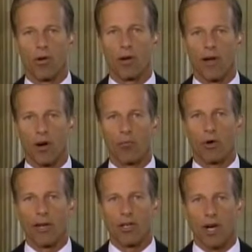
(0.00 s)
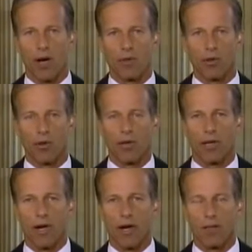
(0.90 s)
that would help create jobs and grow the
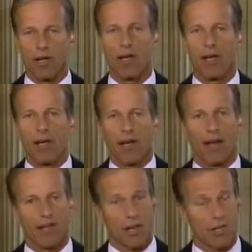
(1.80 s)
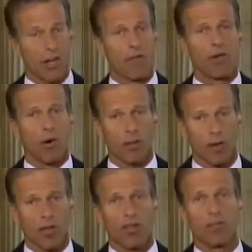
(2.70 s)
economy. And as I said, 40
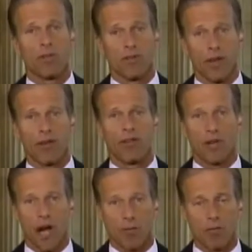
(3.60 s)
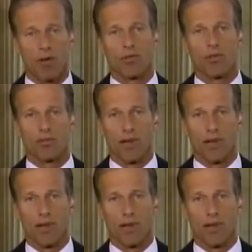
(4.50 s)
bills have been sent, jobs bills have